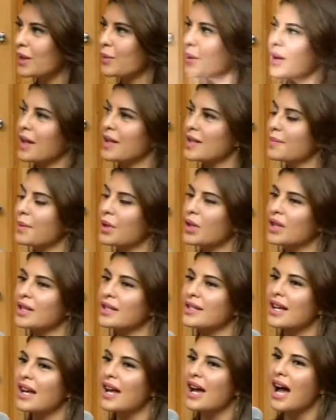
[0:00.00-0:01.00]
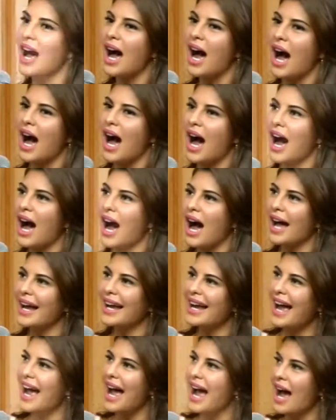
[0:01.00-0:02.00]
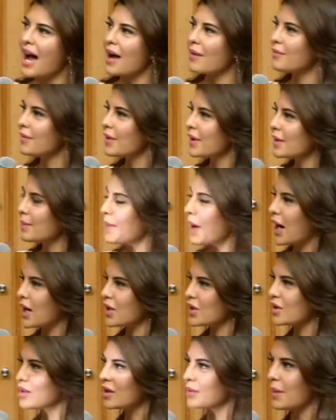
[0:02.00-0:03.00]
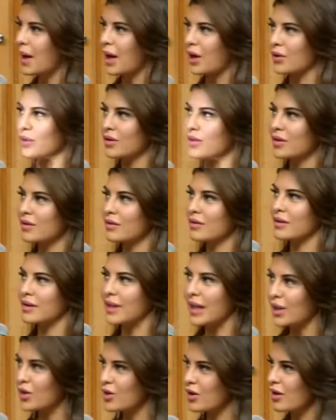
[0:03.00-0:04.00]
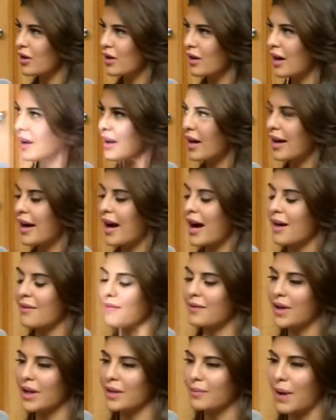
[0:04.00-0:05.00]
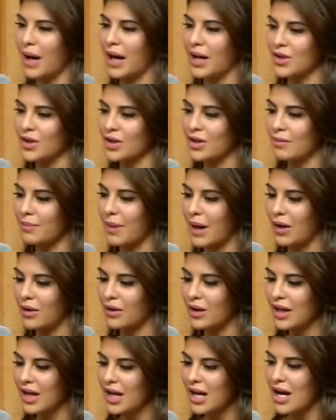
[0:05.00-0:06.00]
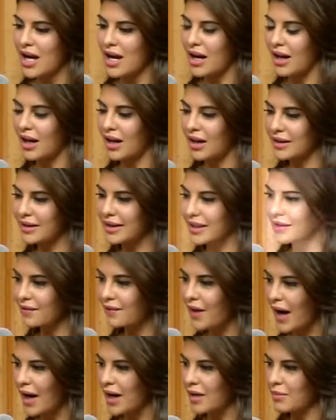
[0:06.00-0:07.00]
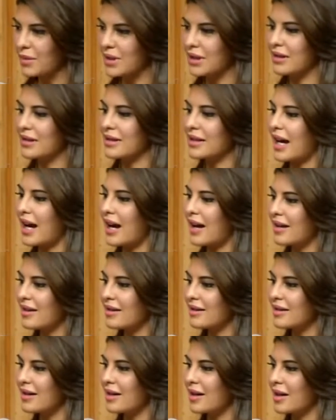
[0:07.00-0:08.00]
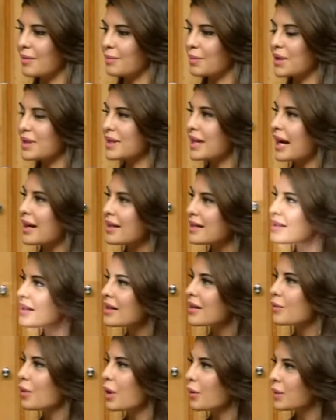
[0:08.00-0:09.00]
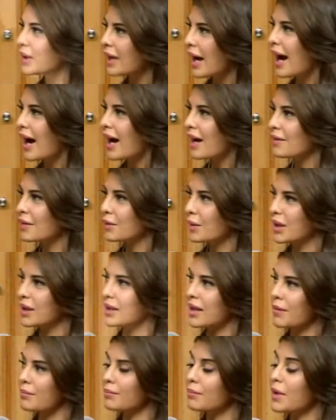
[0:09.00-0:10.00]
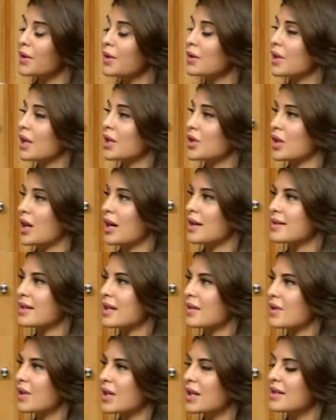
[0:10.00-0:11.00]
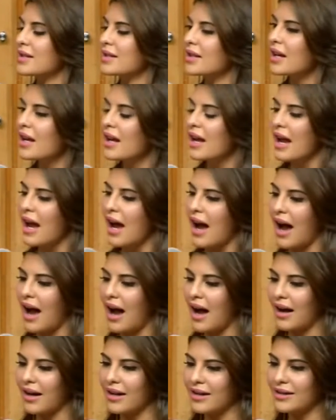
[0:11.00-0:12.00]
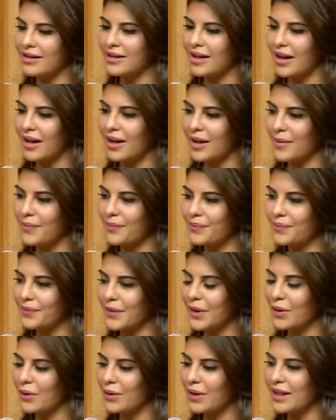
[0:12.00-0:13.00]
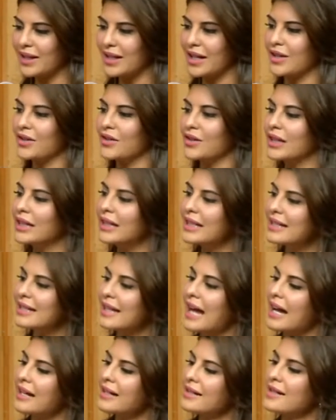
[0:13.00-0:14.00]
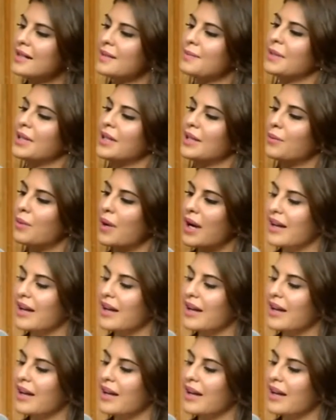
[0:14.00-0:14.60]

many ways because I am very passionate about nature, and I am very passionate about the environment and protecting what we have, what Mother Nature has given us. And it really saddens me